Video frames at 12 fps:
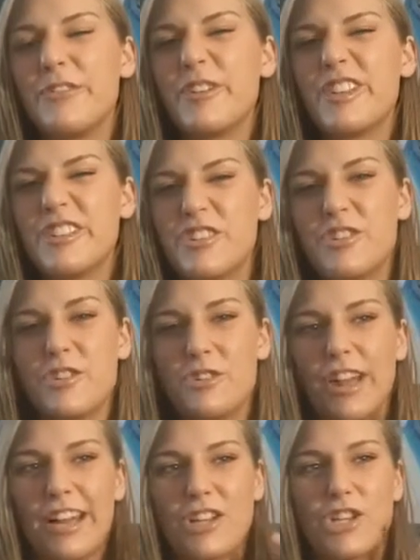with his,
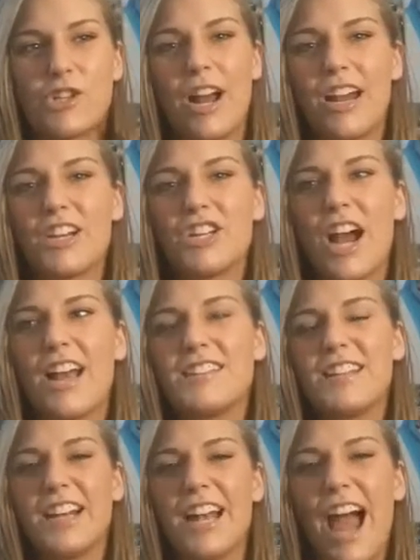like,
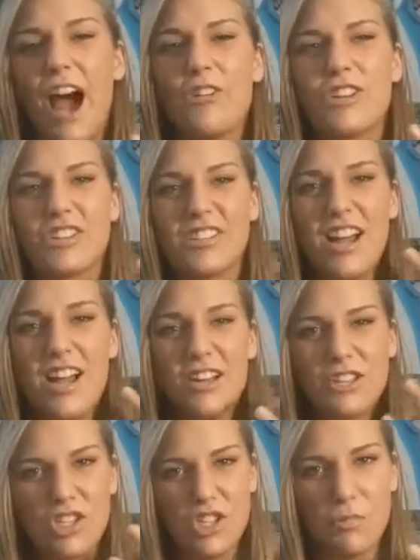strategizing and how just
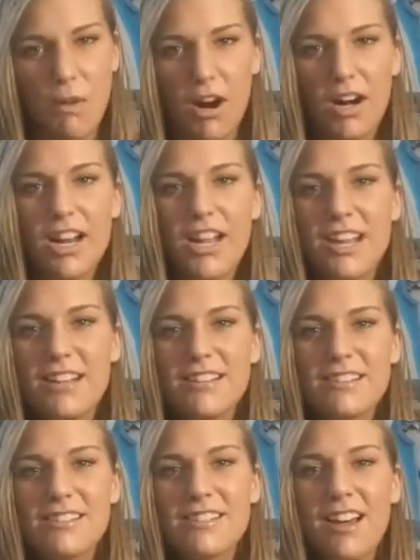smart he
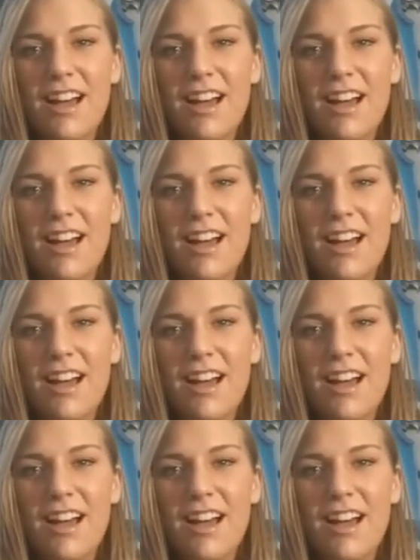is,